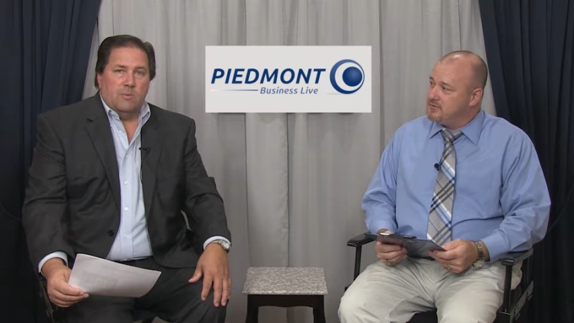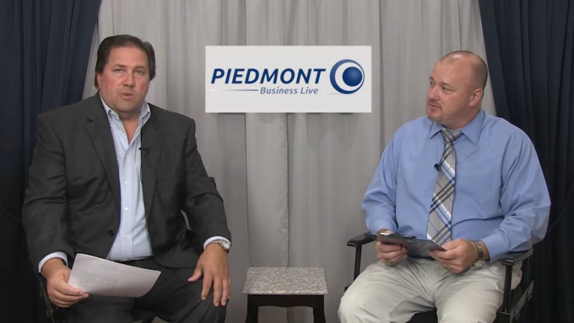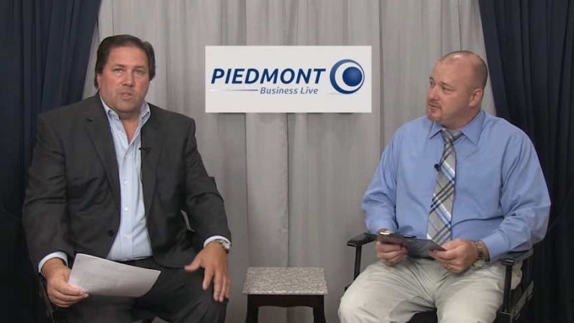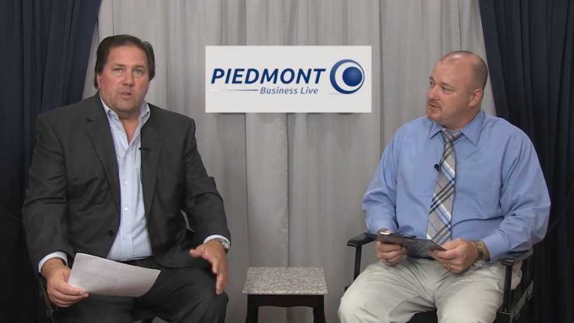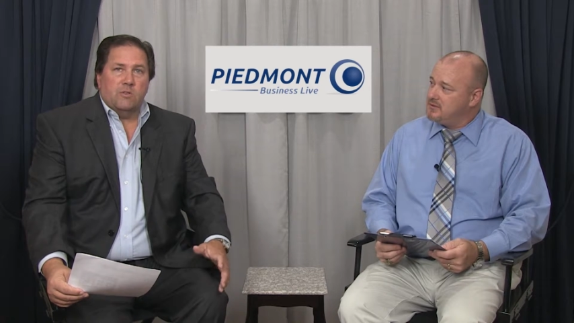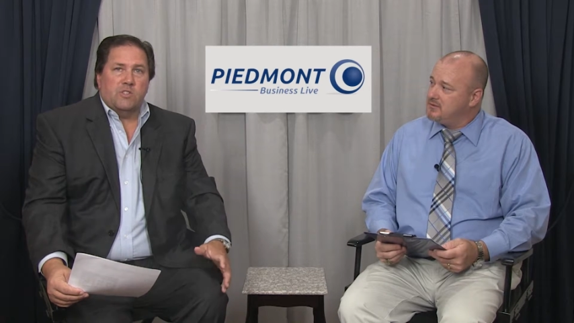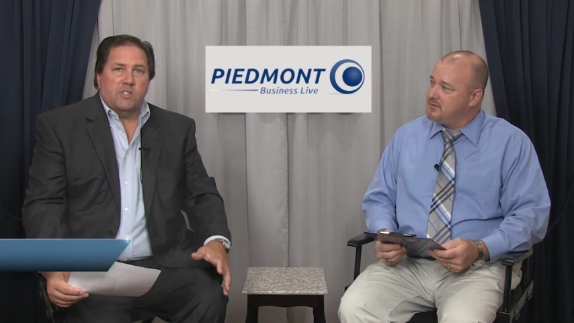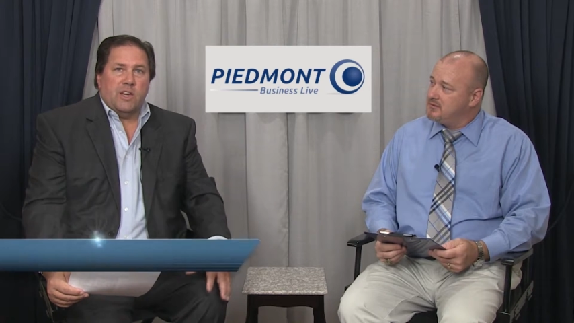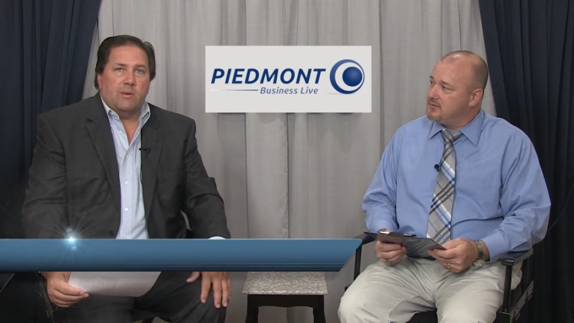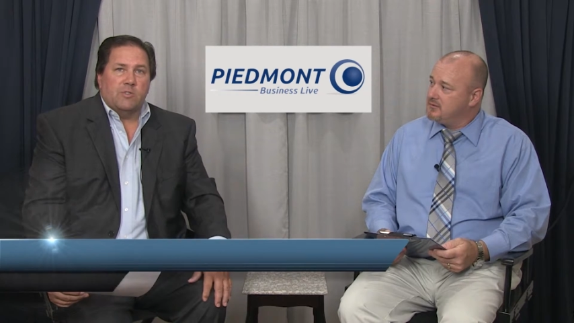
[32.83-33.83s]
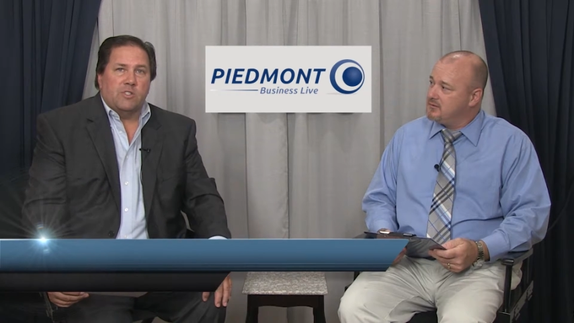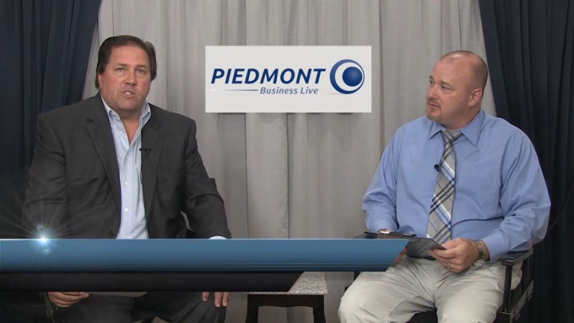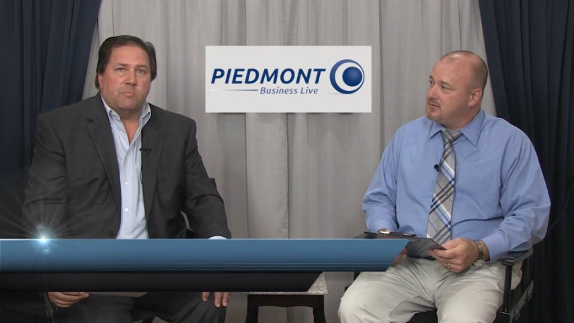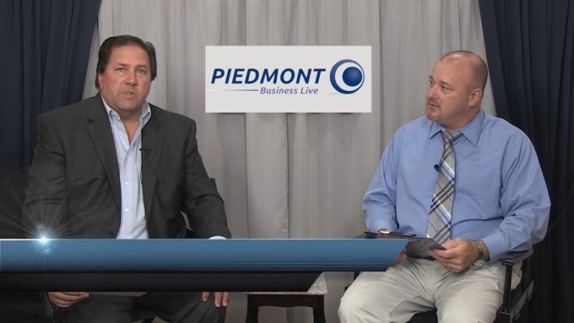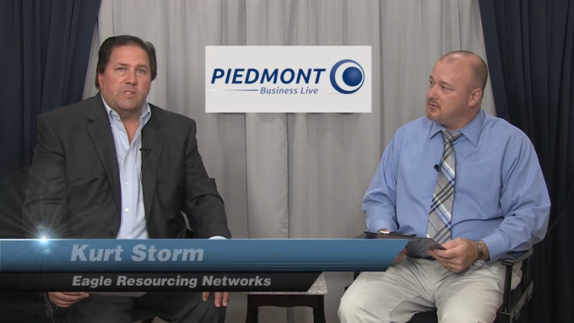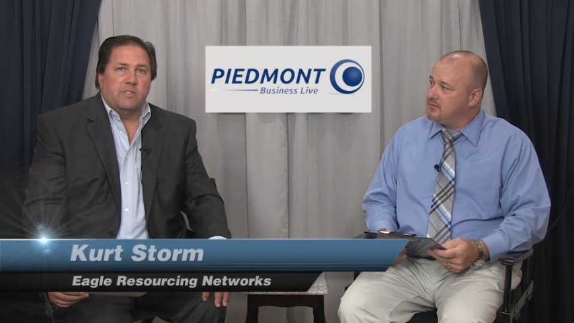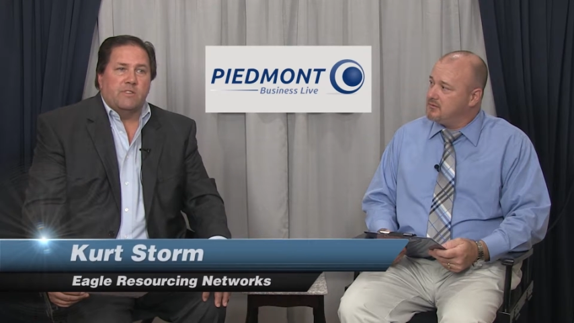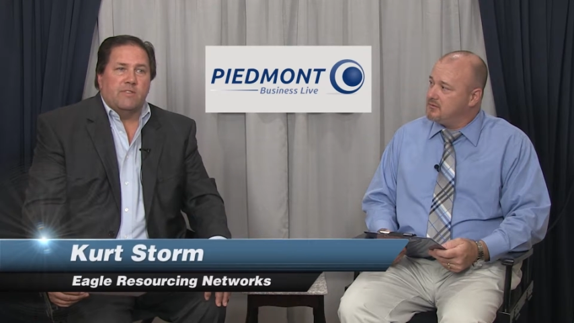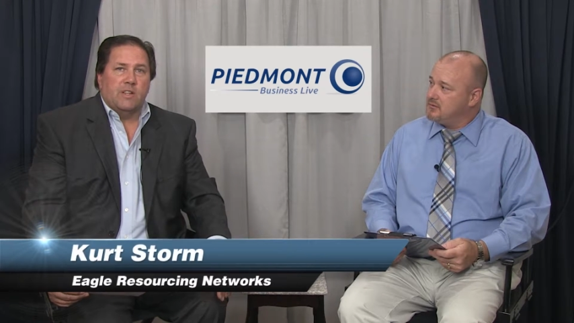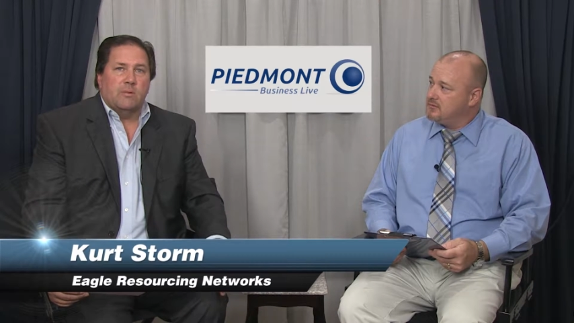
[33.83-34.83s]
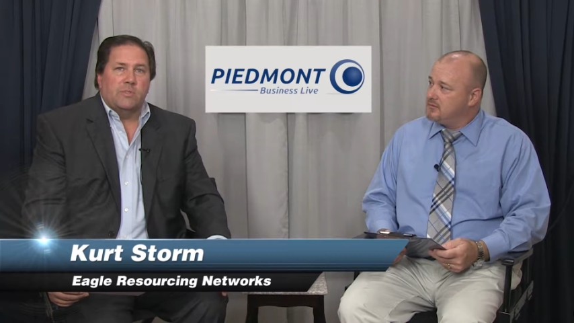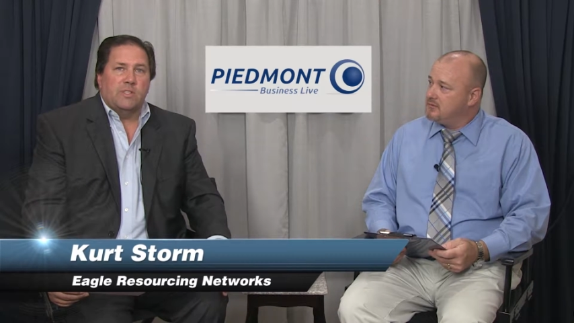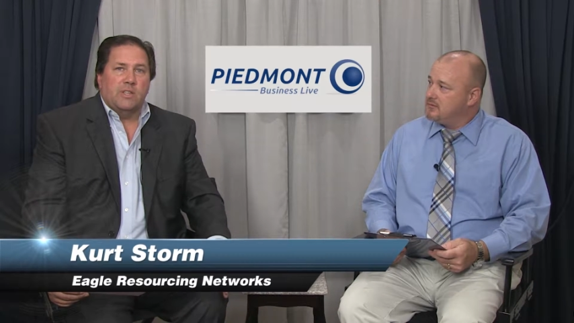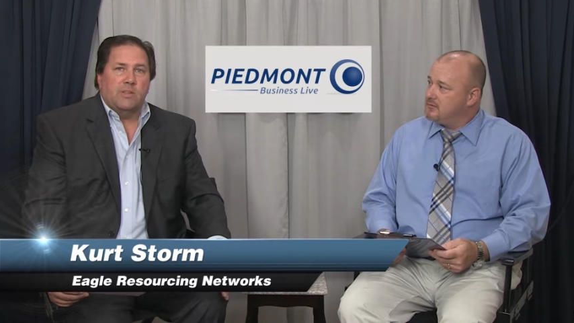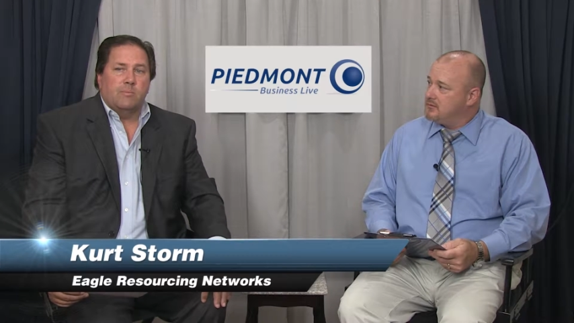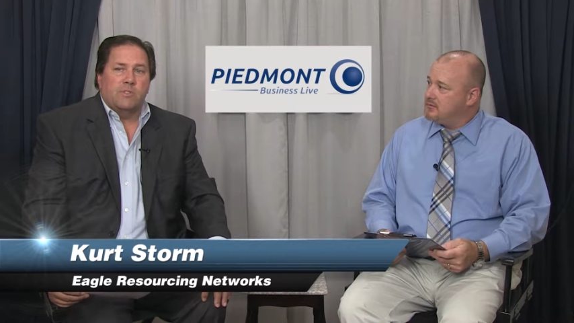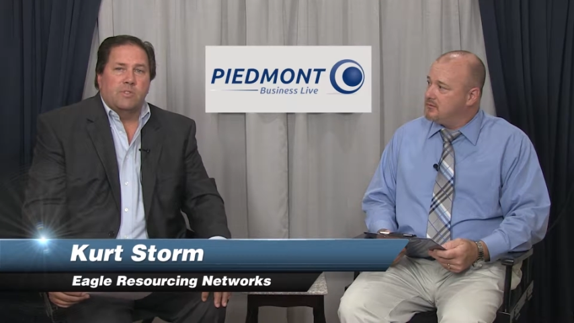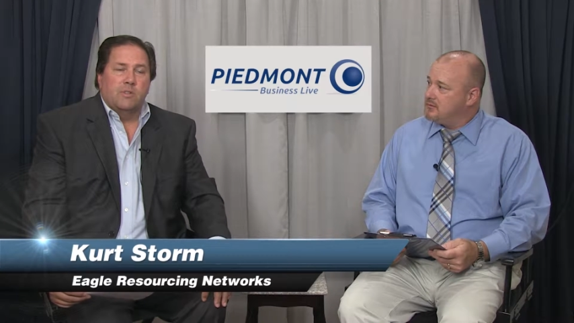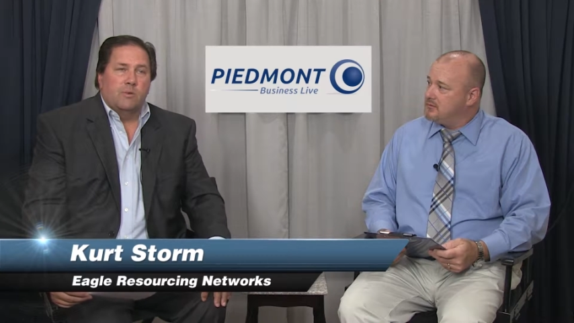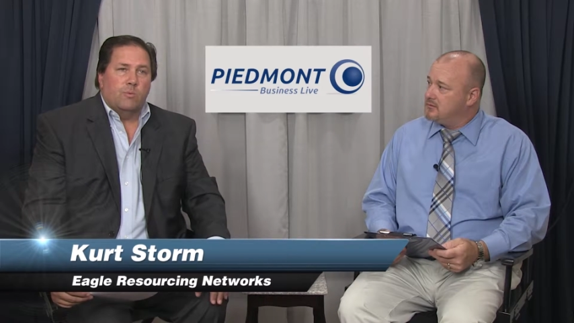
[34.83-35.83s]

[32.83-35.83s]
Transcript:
Speaker 1: Well, Eagle establishes business development teams